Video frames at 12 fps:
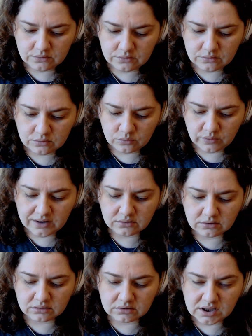
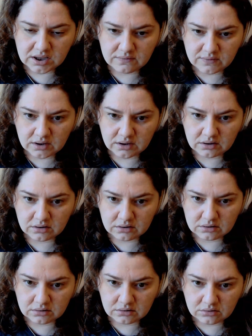Randall leaving
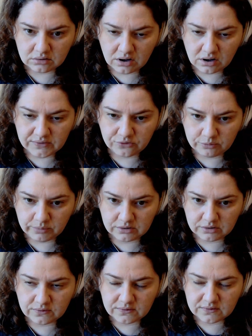Officer
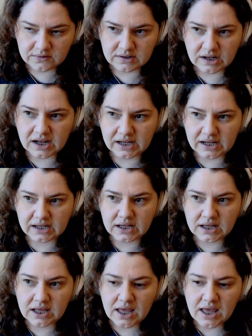Barnes to die.
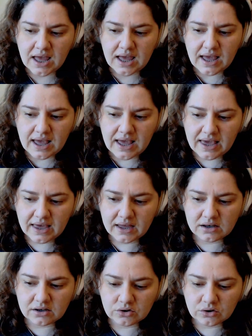
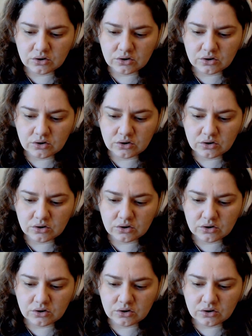And